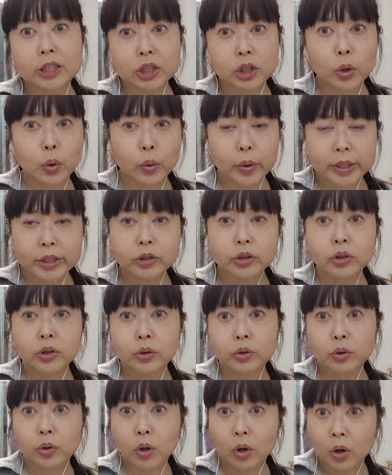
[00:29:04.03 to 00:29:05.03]
going
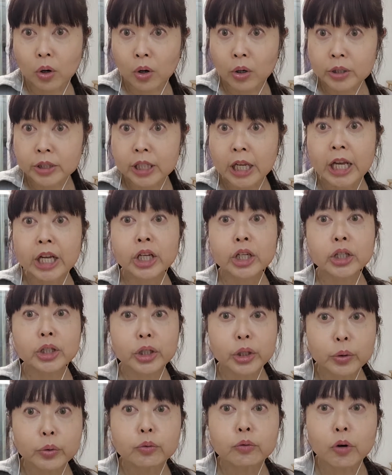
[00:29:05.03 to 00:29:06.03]
to cause
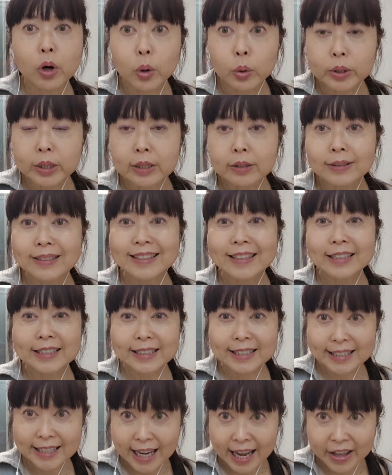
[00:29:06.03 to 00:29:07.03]

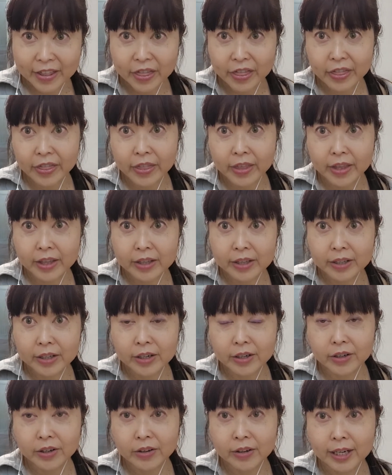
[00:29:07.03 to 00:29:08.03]
neuronal death,
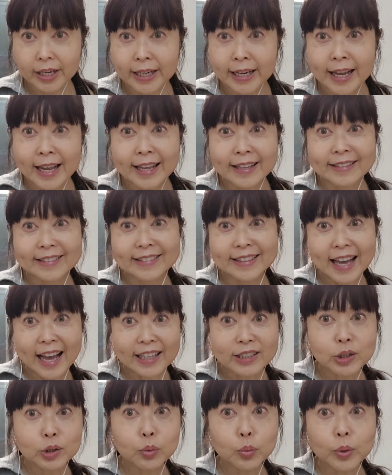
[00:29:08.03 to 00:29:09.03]
all right?
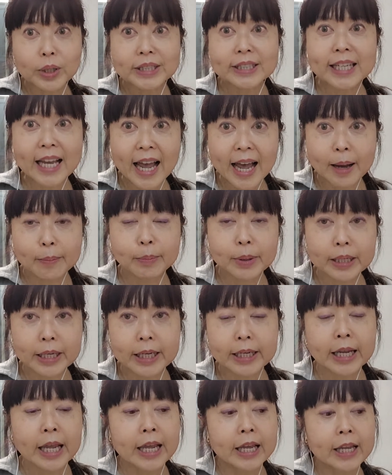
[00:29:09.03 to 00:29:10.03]
That's what's
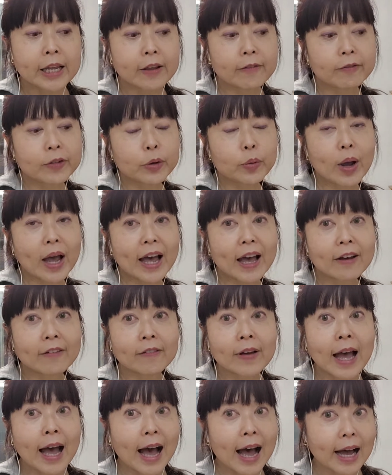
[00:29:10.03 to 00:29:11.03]
happening if you
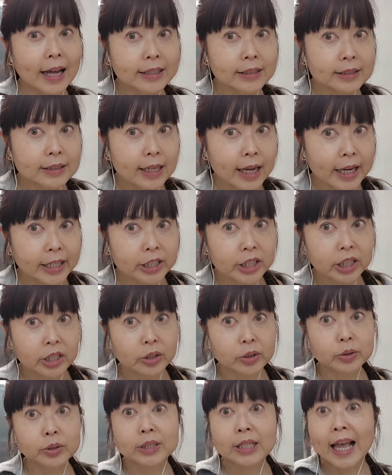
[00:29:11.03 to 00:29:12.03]
have
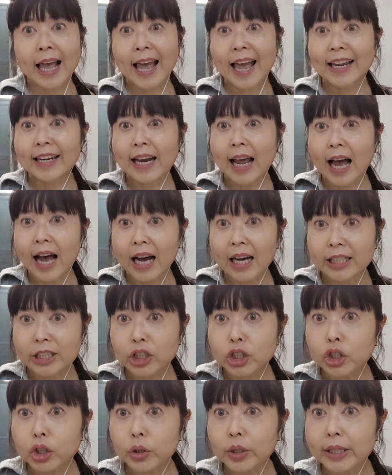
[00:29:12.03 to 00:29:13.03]
undiagnosed and
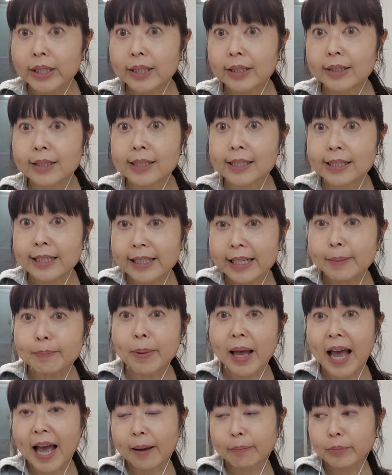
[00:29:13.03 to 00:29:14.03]
untreated sleep
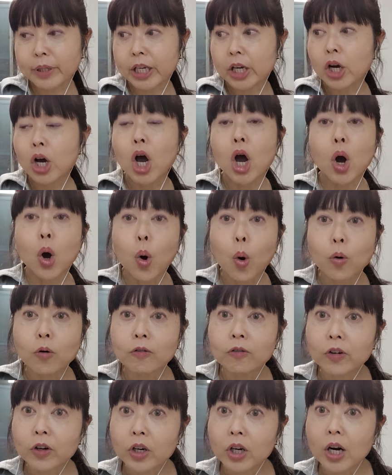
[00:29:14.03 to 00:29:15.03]
apnea
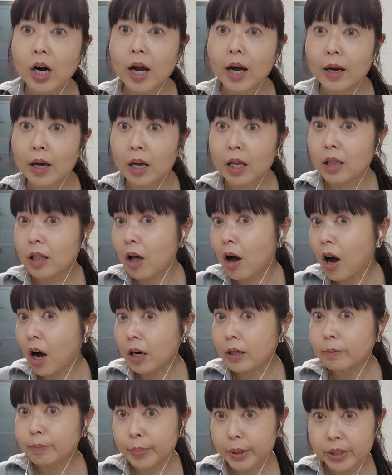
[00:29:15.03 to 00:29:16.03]
over a
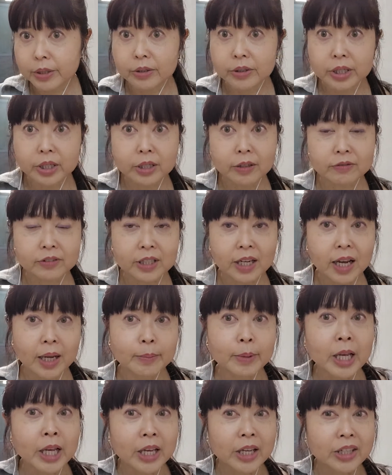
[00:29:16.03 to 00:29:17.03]
long period of
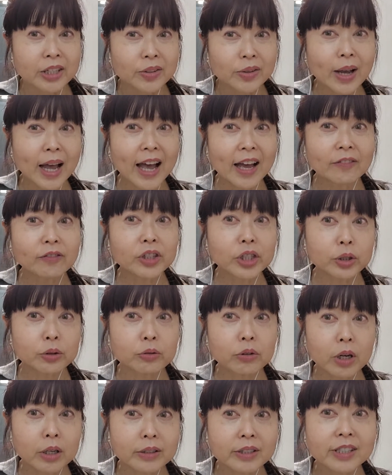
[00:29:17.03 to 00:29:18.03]
time. You have
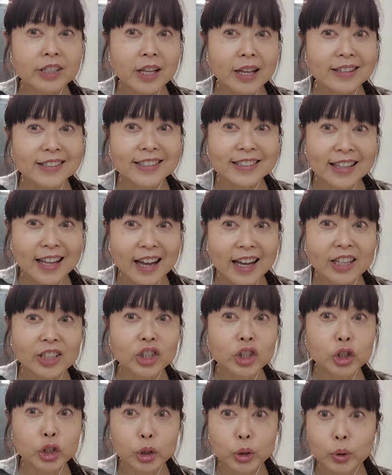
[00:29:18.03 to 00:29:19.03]
neurons start
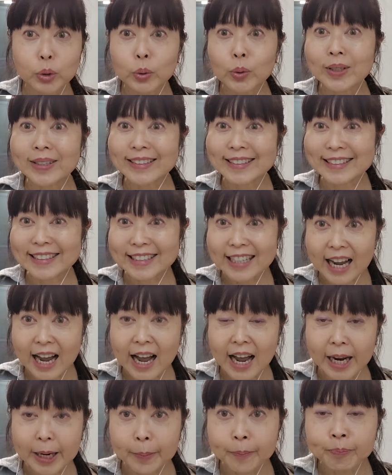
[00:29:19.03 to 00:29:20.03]
to
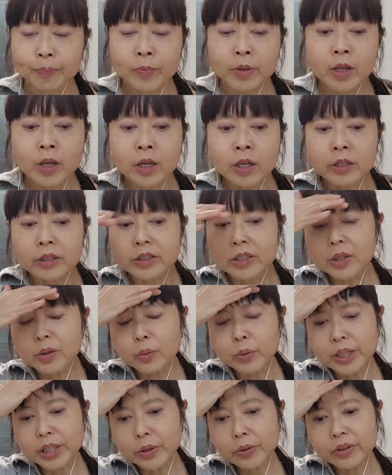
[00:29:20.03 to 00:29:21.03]
die. So
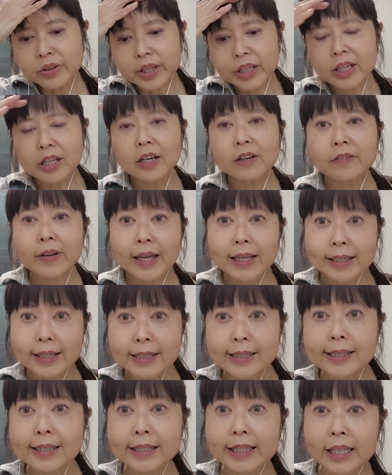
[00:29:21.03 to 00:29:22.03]
when you think of an
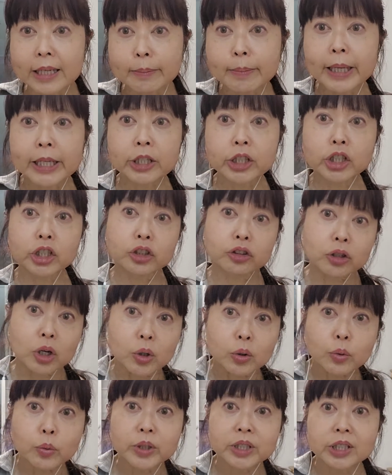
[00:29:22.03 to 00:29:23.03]
ischemic
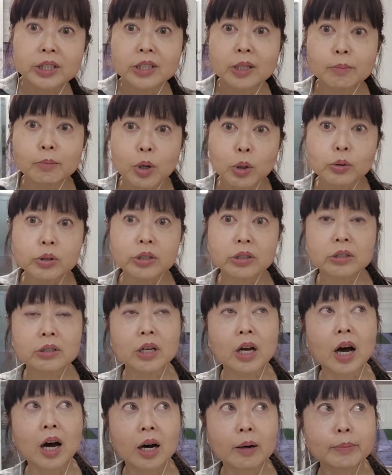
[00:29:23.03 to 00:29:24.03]
stroke, which is the
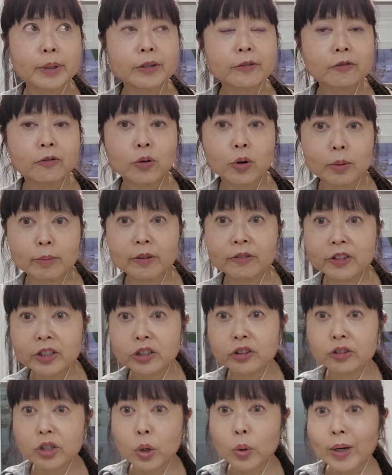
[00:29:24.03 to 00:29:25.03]
most common form of
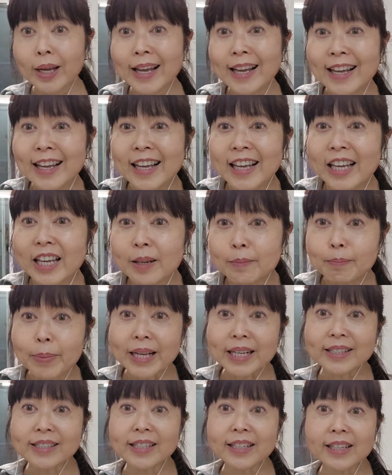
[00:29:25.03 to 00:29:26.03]
stroke, it
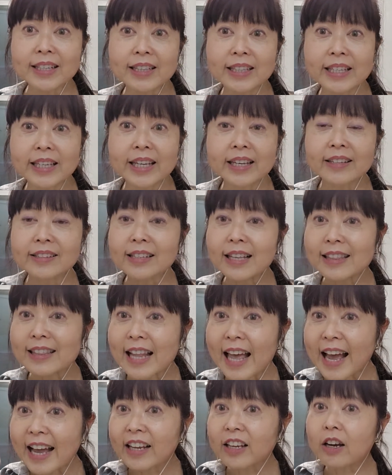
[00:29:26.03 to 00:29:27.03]
basically is a
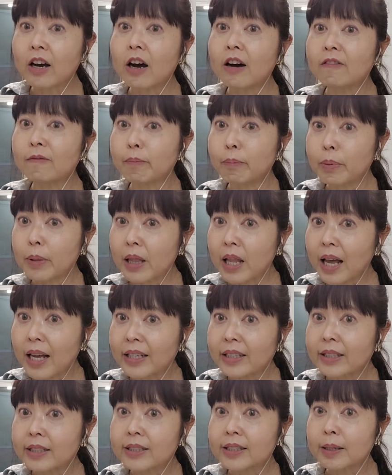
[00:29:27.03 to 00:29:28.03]
lack of
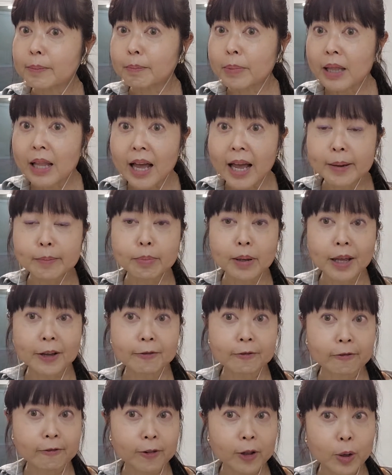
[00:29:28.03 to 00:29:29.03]
blood supply,
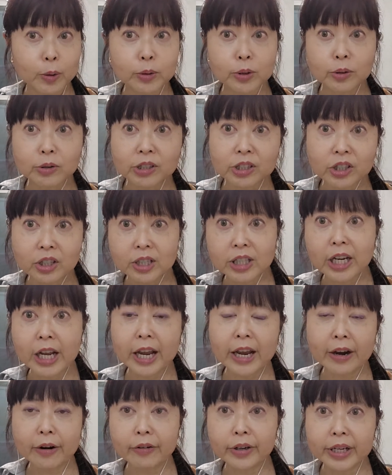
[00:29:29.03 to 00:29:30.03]
blood flow to certain
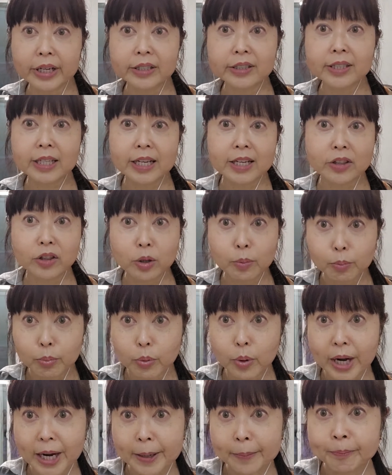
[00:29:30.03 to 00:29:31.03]
areas in the
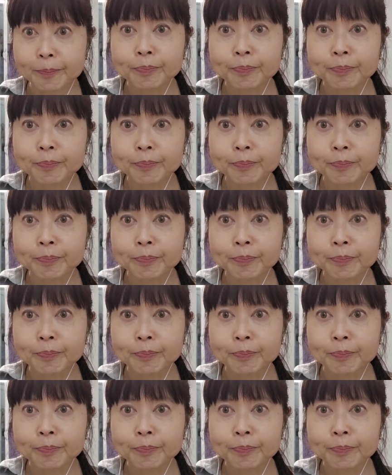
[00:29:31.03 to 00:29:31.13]
brain.